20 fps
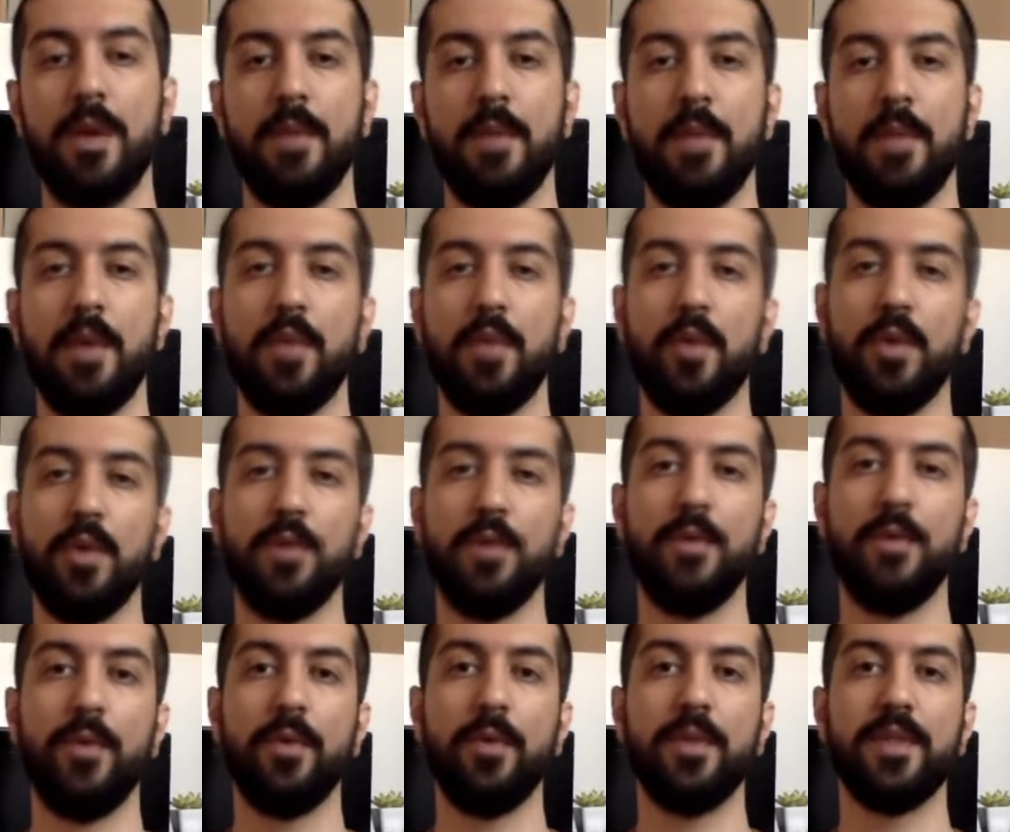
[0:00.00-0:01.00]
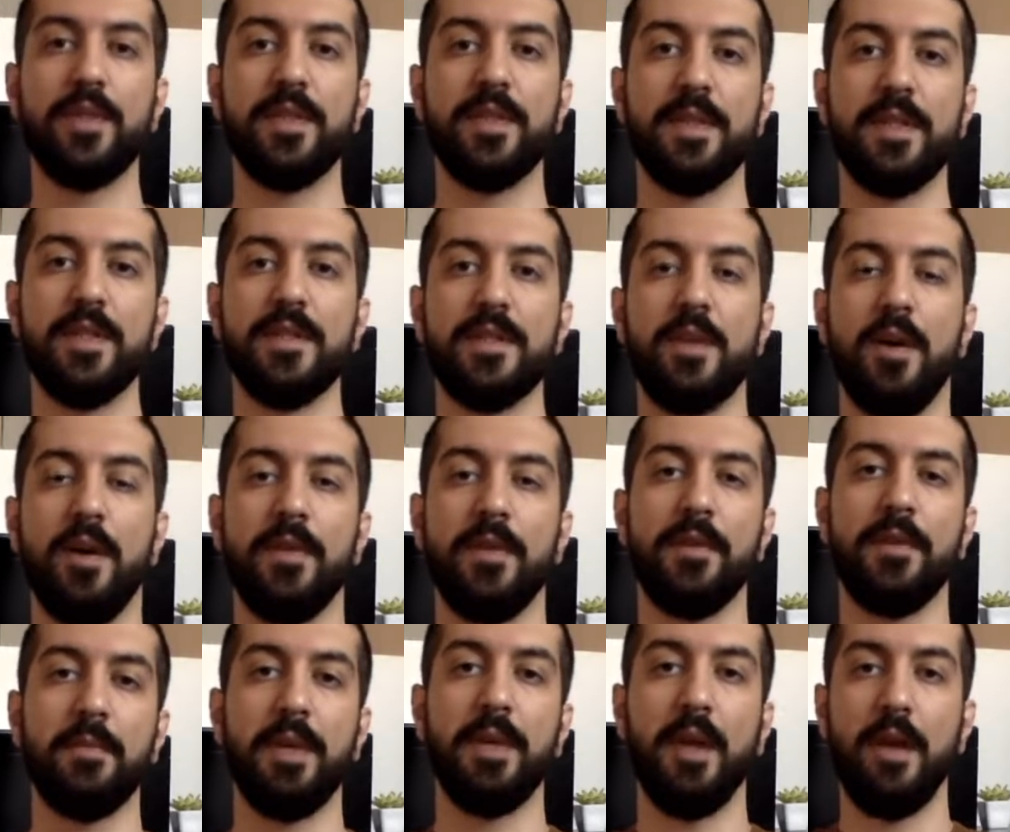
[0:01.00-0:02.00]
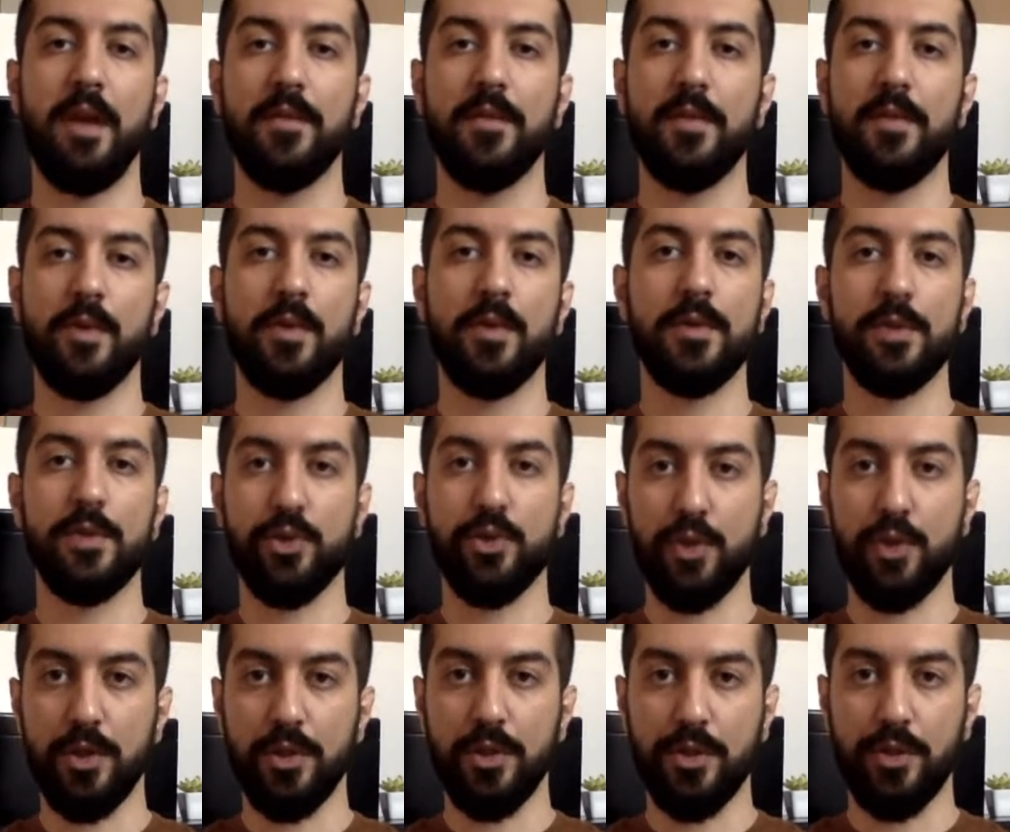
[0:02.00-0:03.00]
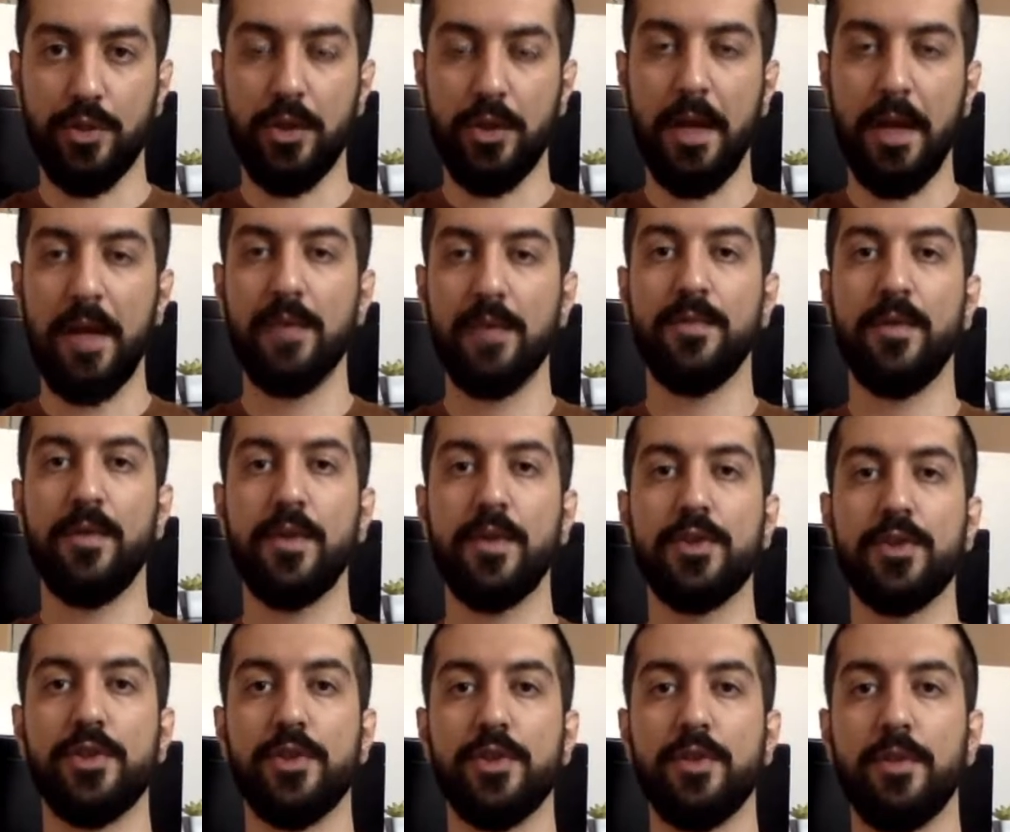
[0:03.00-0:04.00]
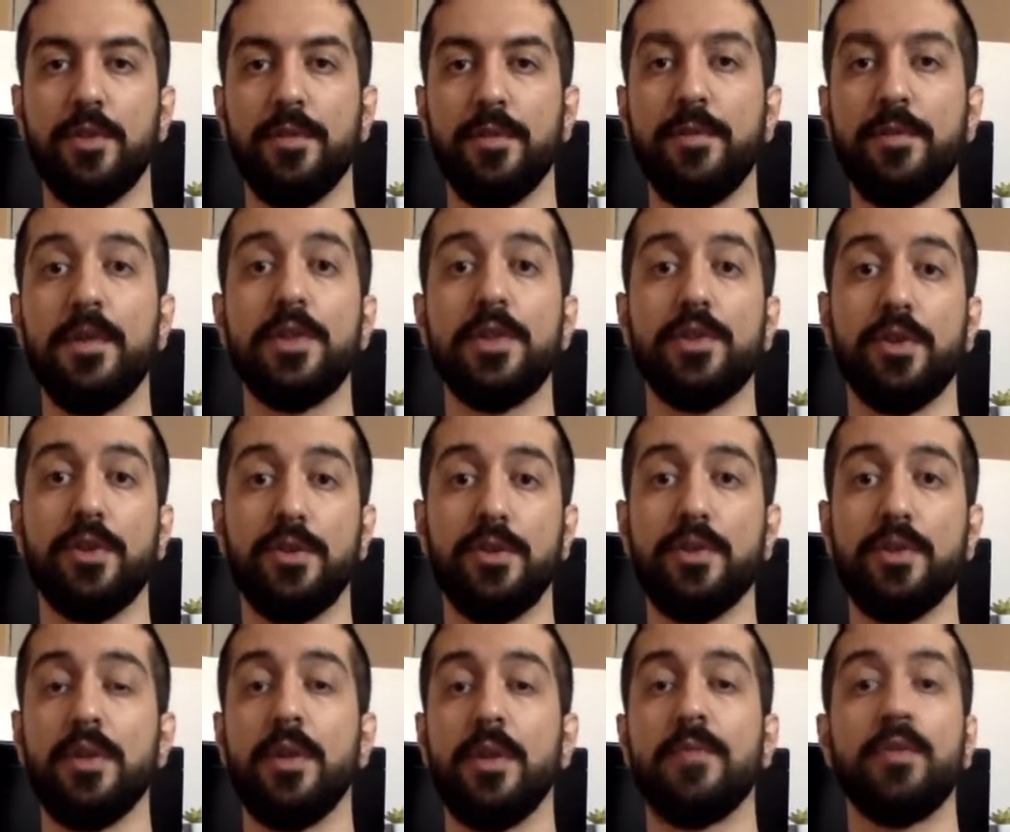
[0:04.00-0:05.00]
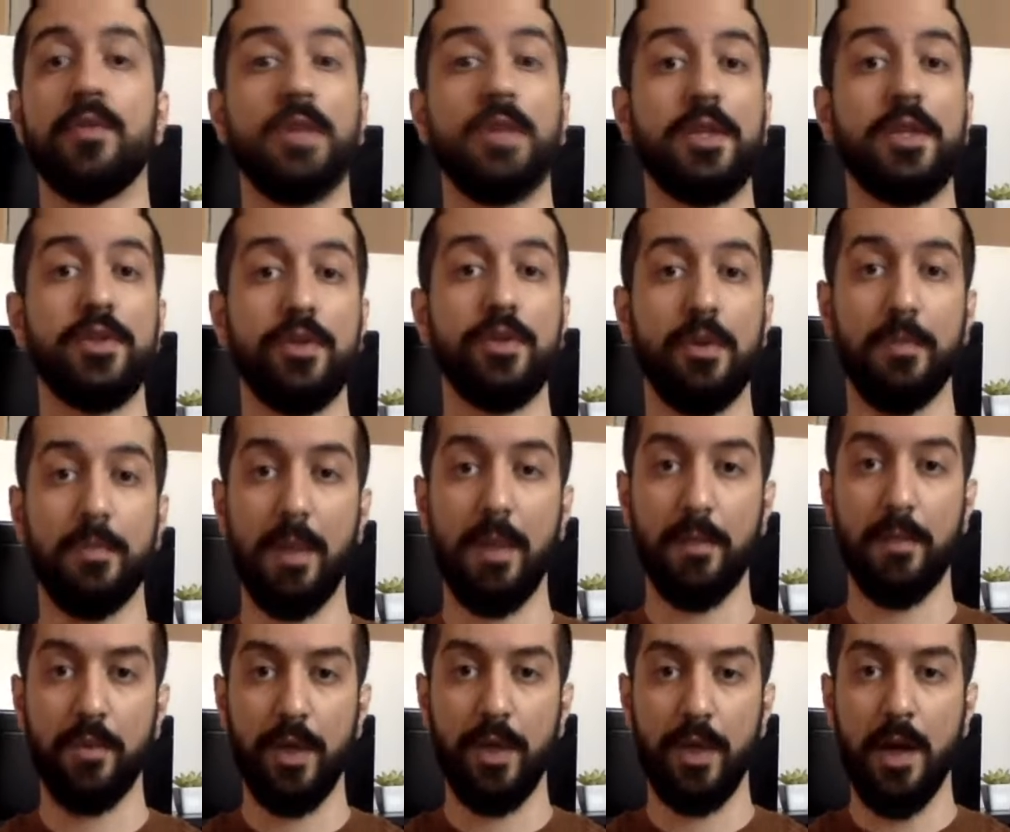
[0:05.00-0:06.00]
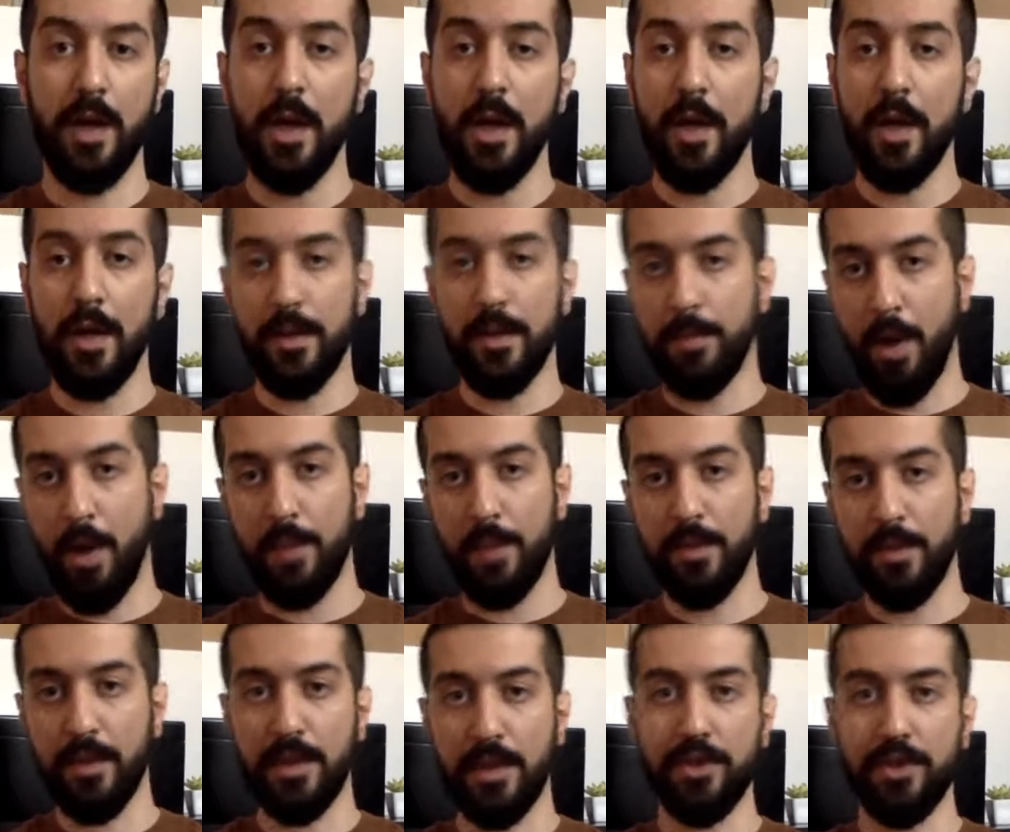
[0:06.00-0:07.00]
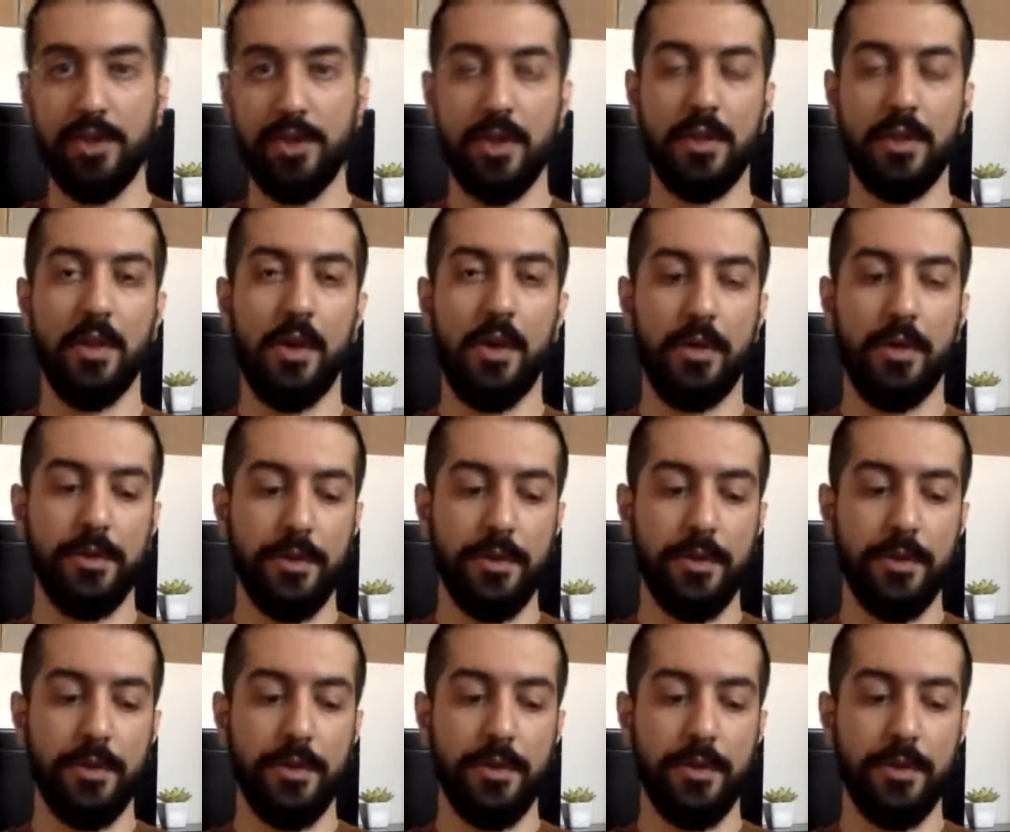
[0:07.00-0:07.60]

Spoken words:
My work focuses on the behavioral, structural, and functional features of relational memory in the population at large.